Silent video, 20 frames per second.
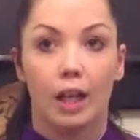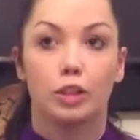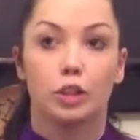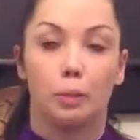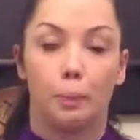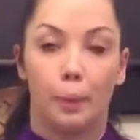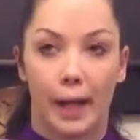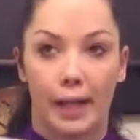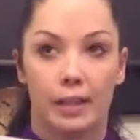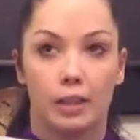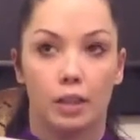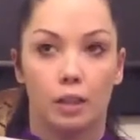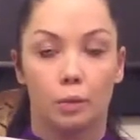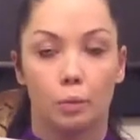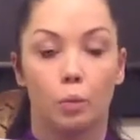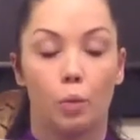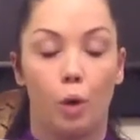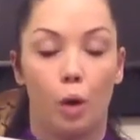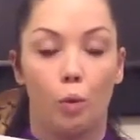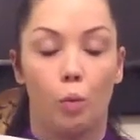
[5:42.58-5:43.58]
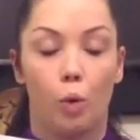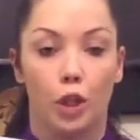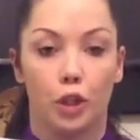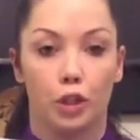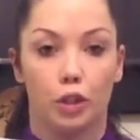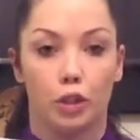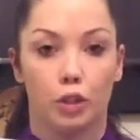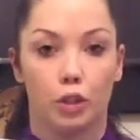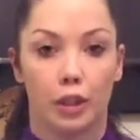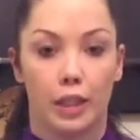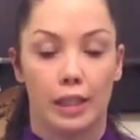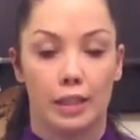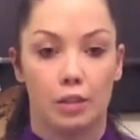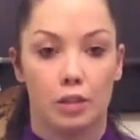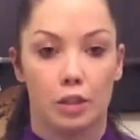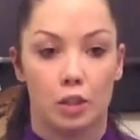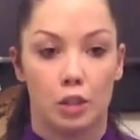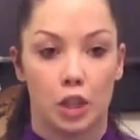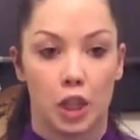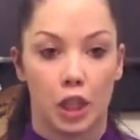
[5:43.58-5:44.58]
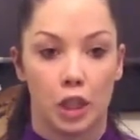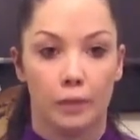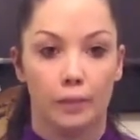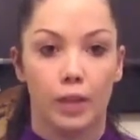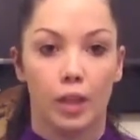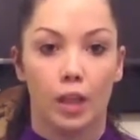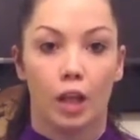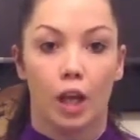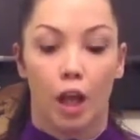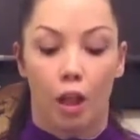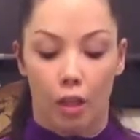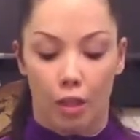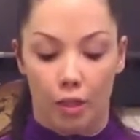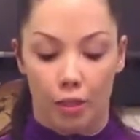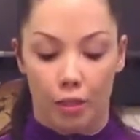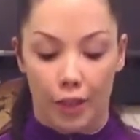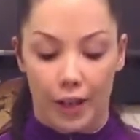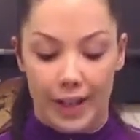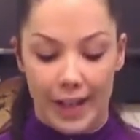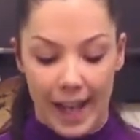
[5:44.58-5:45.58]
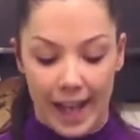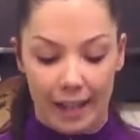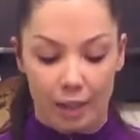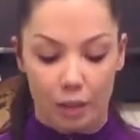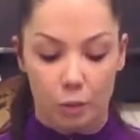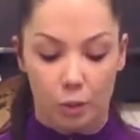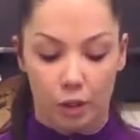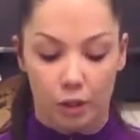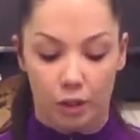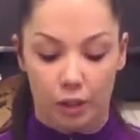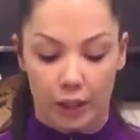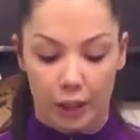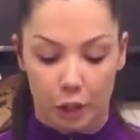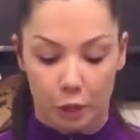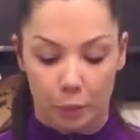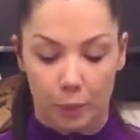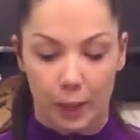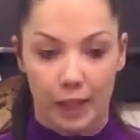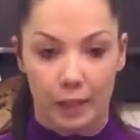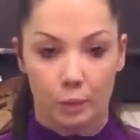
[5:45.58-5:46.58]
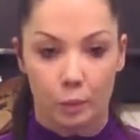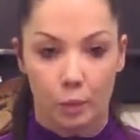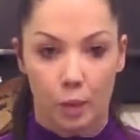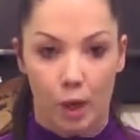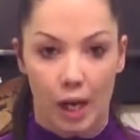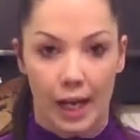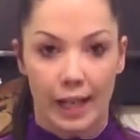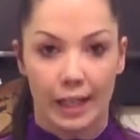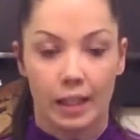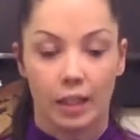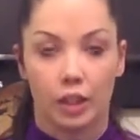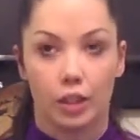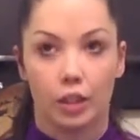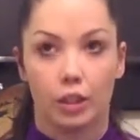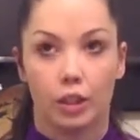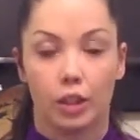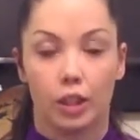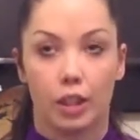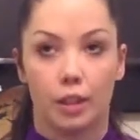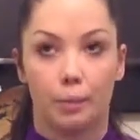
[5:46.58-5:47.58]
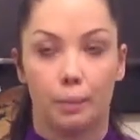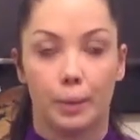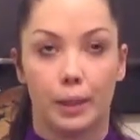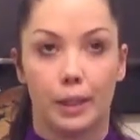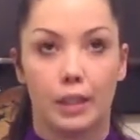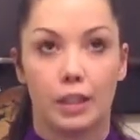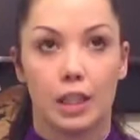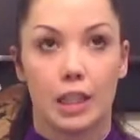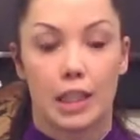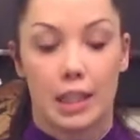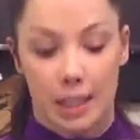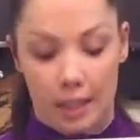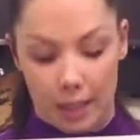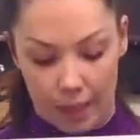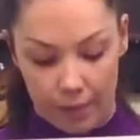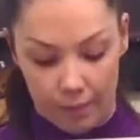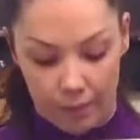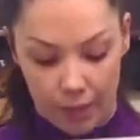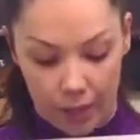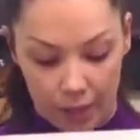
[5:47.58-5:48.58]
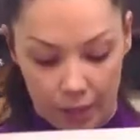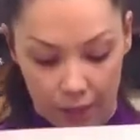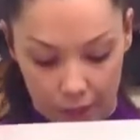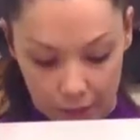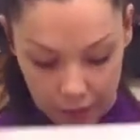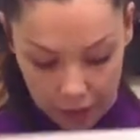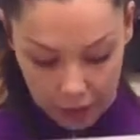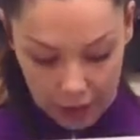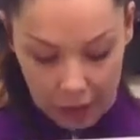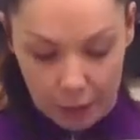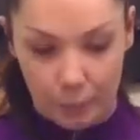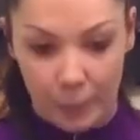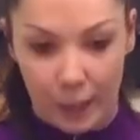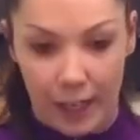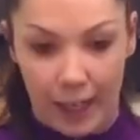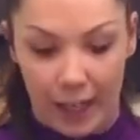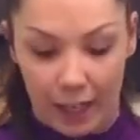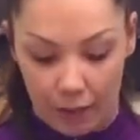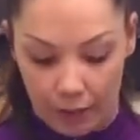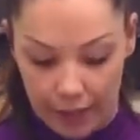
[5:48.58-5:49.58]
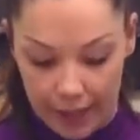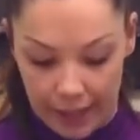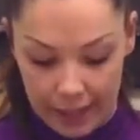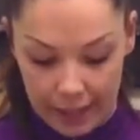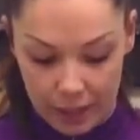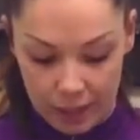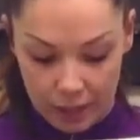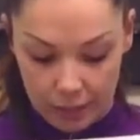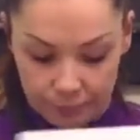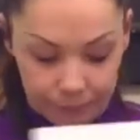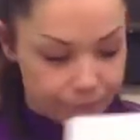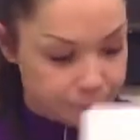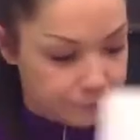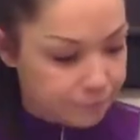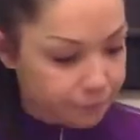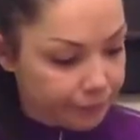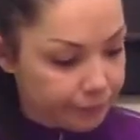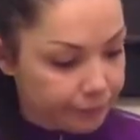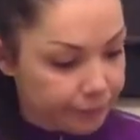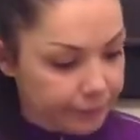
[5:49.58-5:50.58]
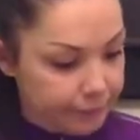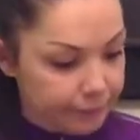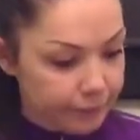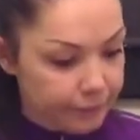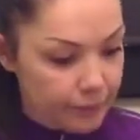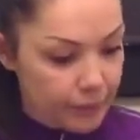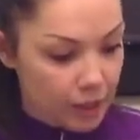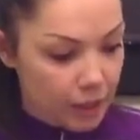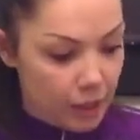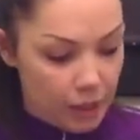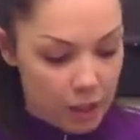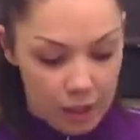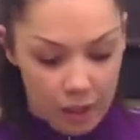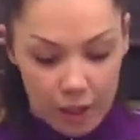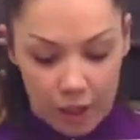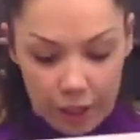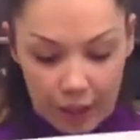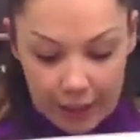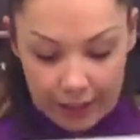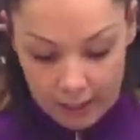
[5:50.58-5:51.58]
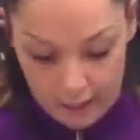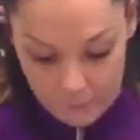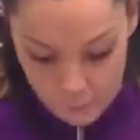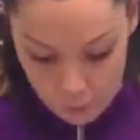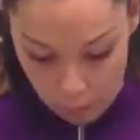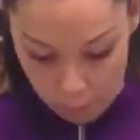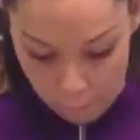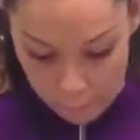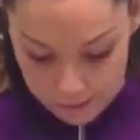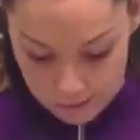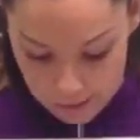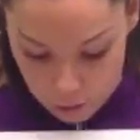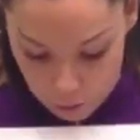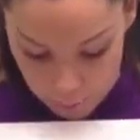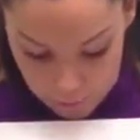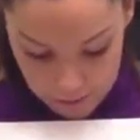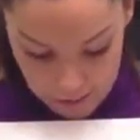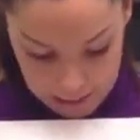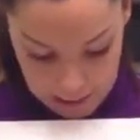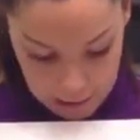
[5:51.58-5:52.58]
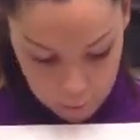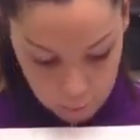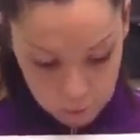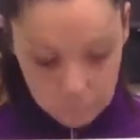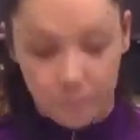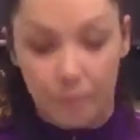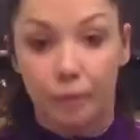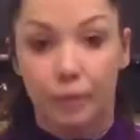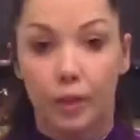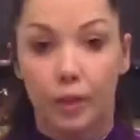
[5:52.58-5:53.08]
depending on what you're looking to do. The next one I'll explain why, because keep it high on this, because everyone panics with this one.